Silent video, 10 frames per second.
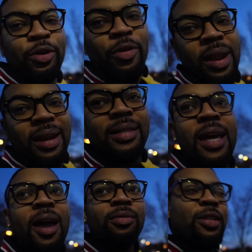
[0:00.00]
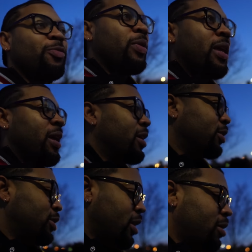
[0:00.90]
we're going out of town this weekend.
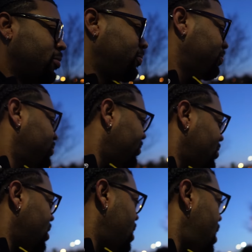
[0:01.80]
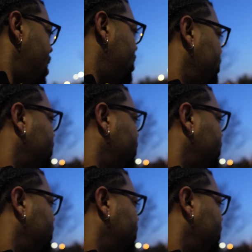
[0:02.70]
So, yeah.